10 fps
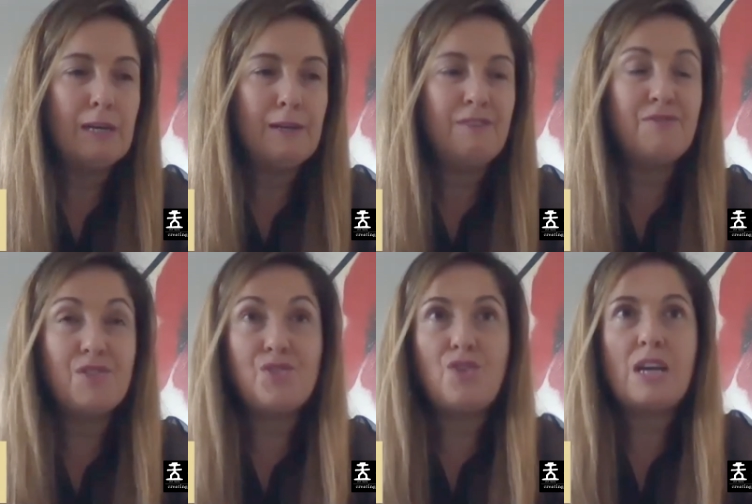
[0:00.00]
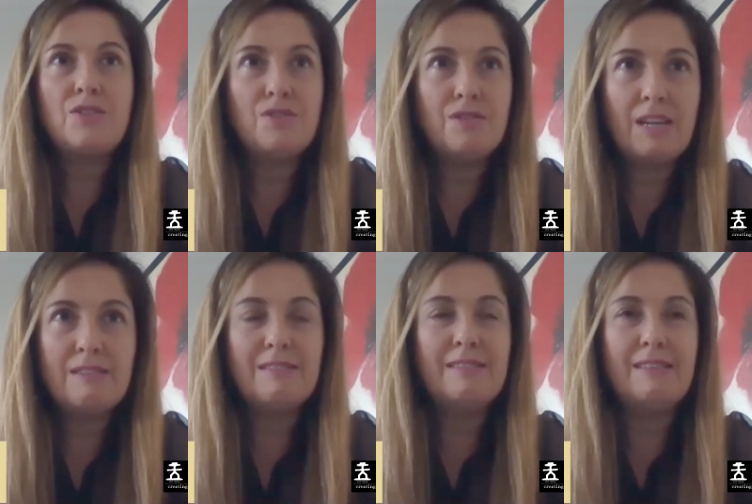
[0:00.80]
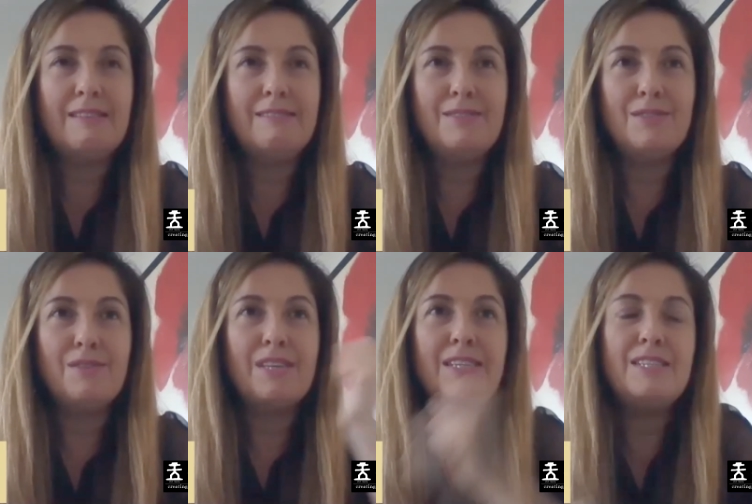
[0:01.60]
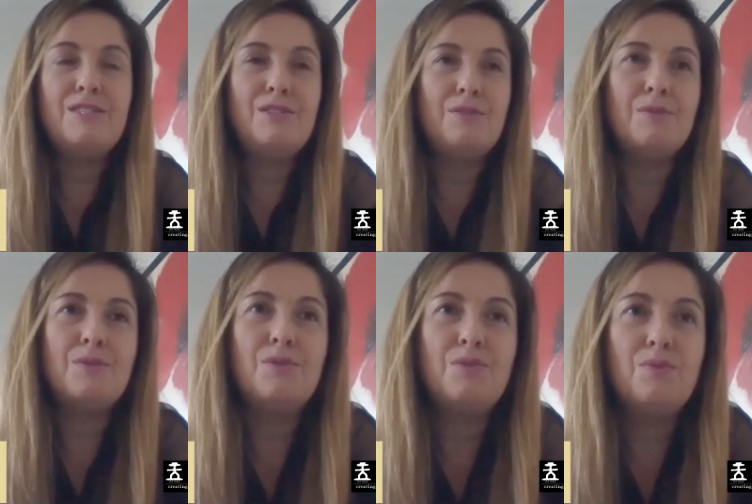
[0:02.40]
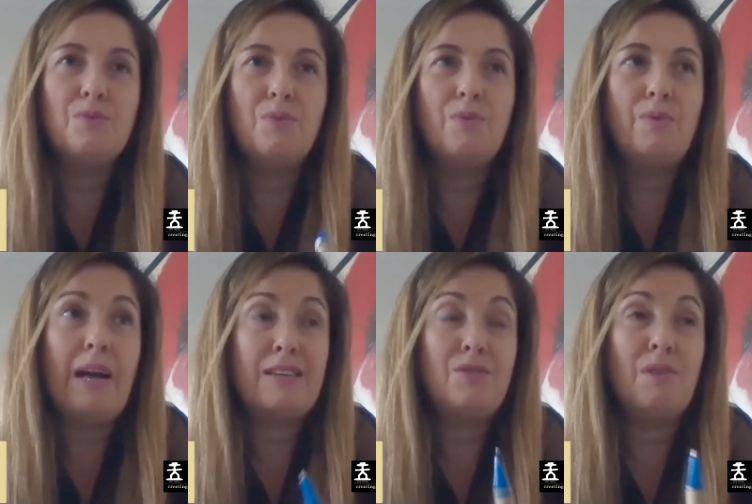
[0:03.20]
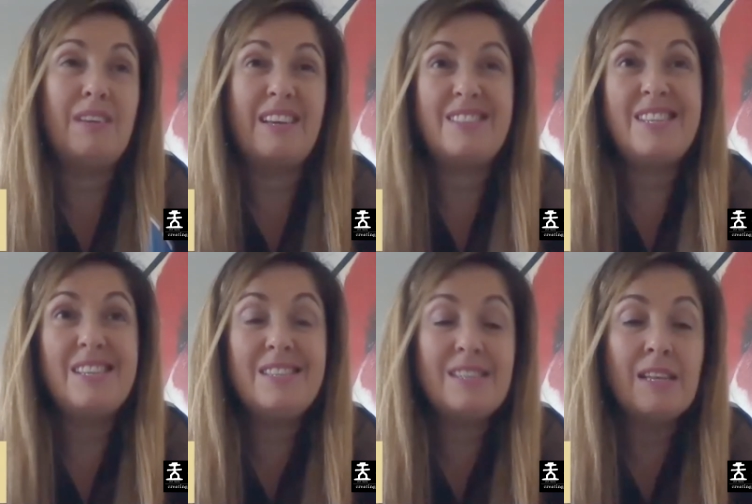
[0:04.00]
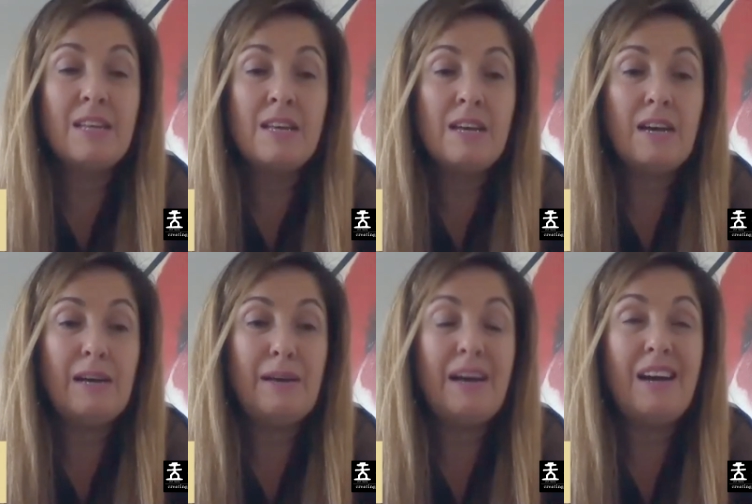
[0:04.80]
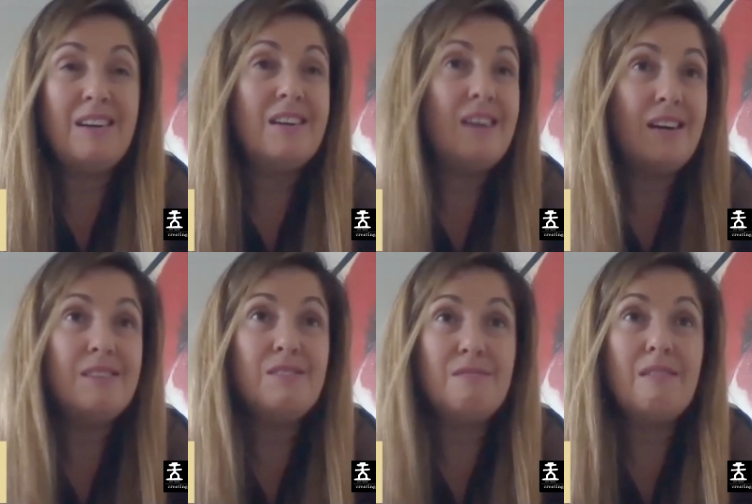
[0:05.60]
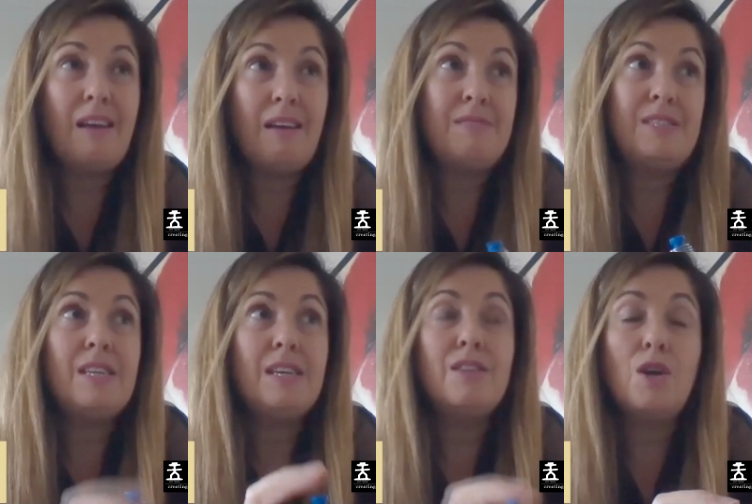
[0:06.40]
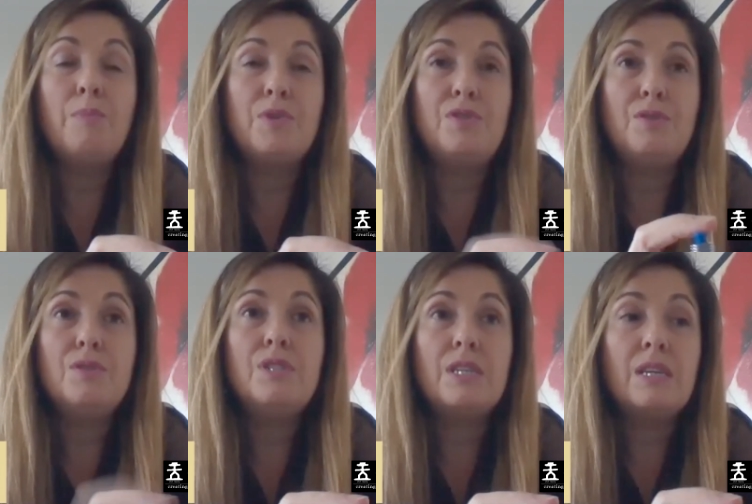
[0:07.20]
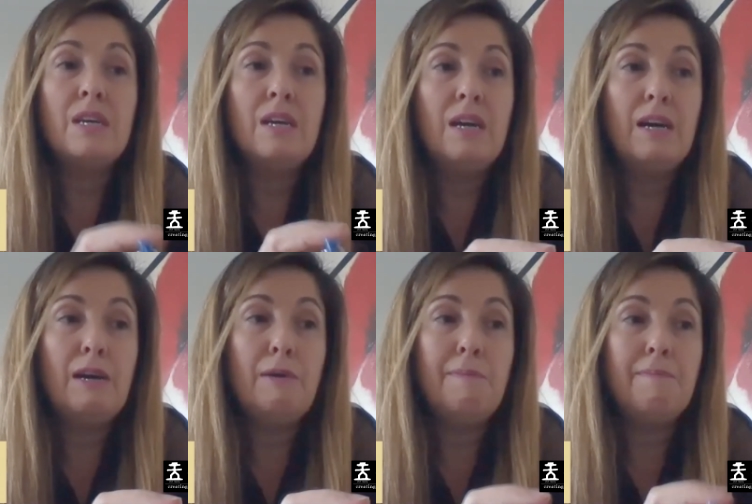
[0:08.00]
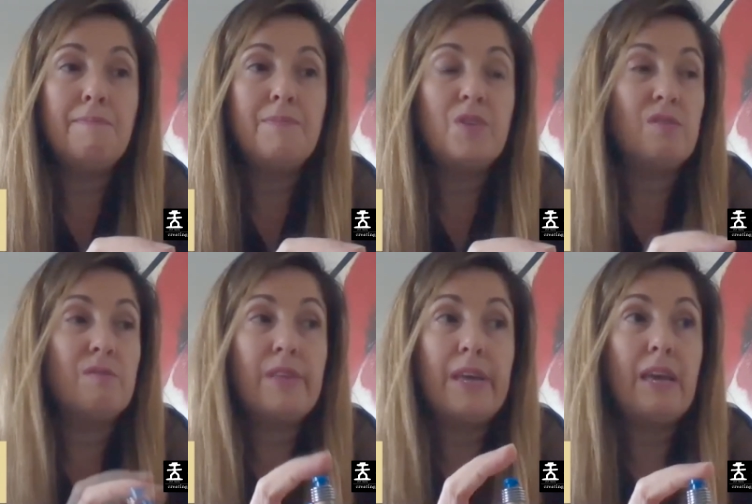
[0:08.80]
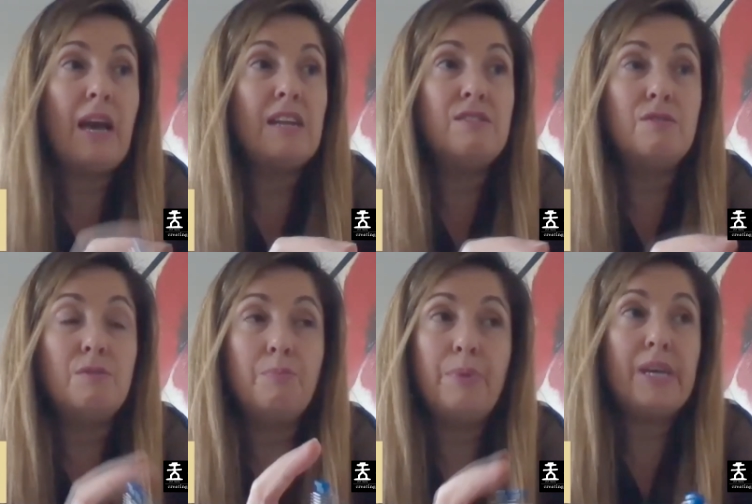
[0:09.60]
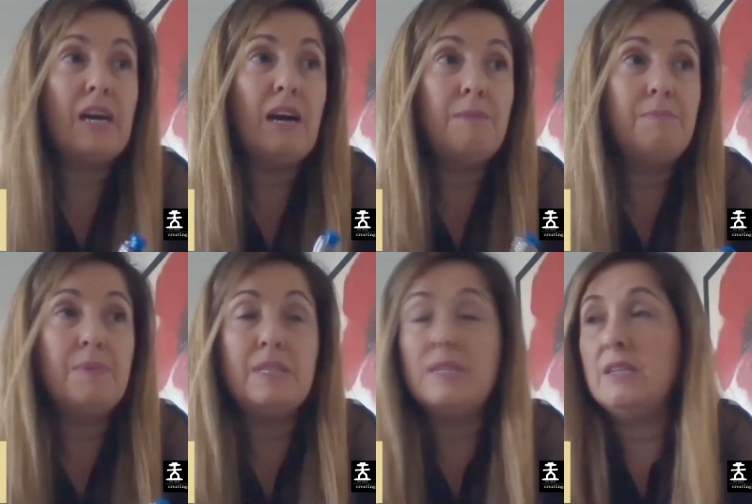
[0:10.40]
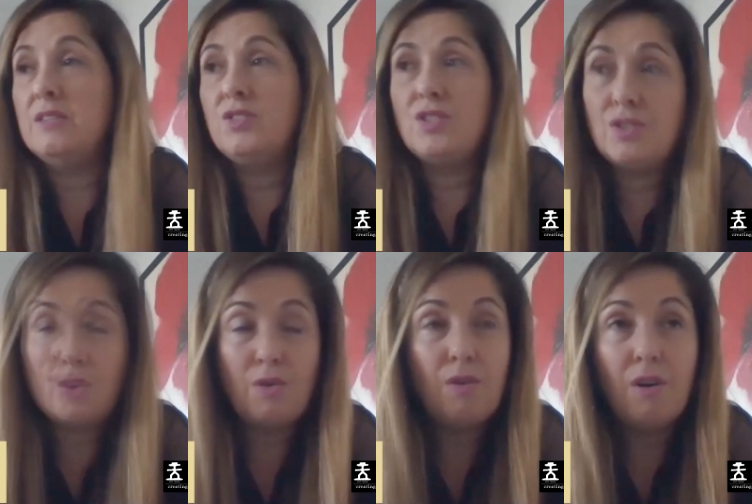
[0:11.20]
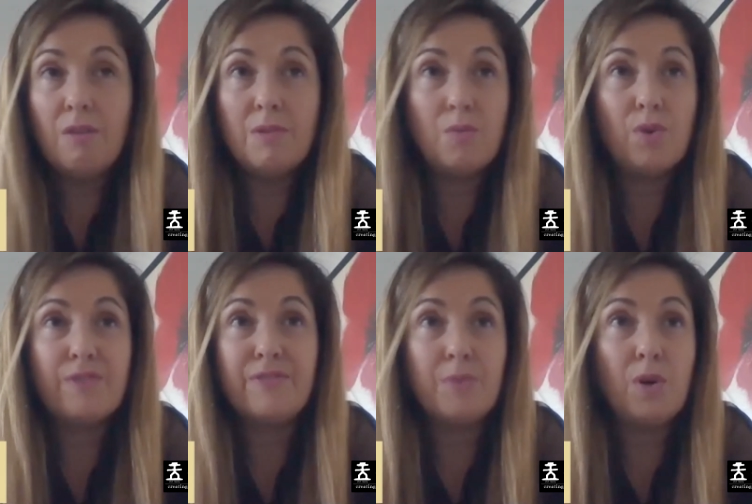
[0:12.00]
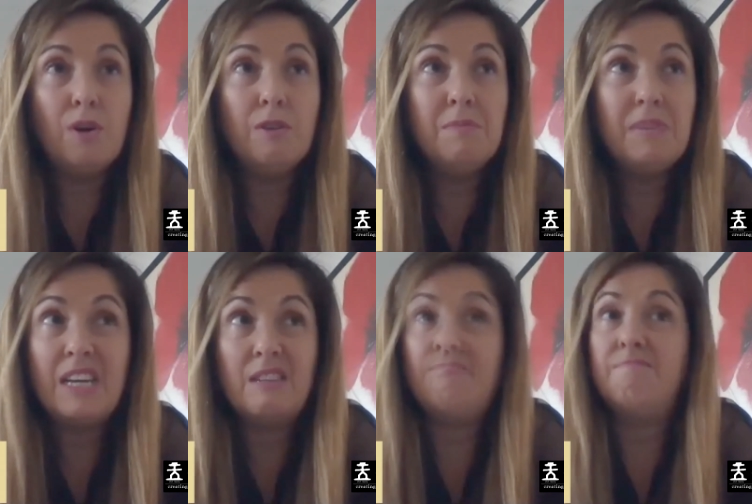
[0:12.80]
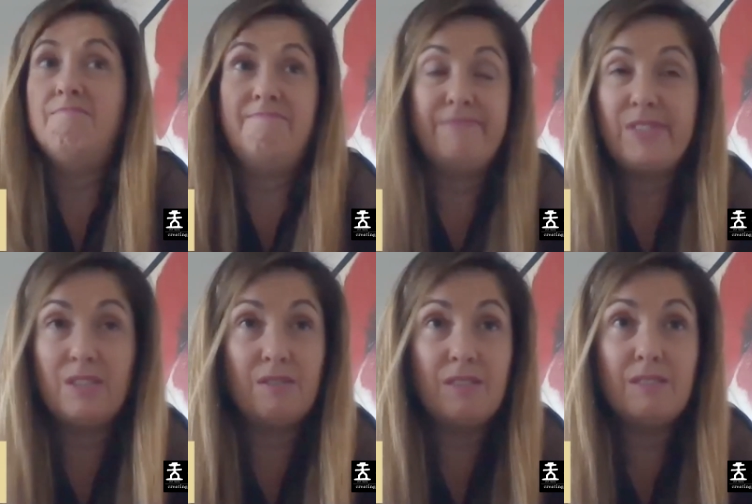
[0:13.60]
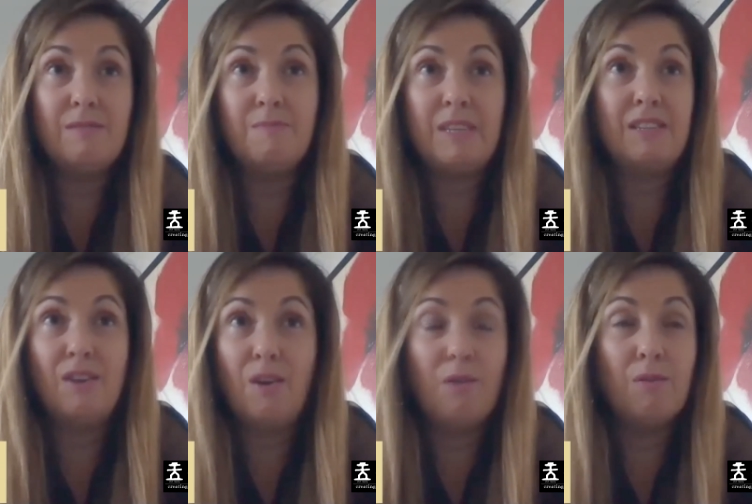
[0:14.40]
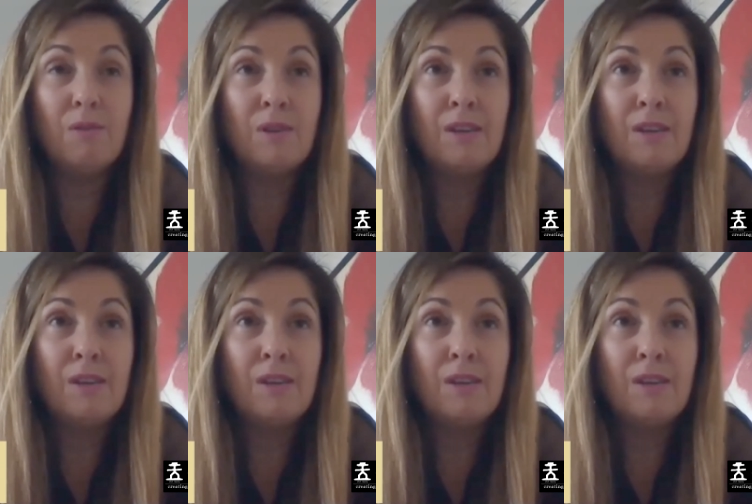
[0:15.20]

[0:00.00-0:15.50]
infrastructure that they need to actually exist, are seeing the opportunity. They had to pick up and just go home and work from home, and there's been no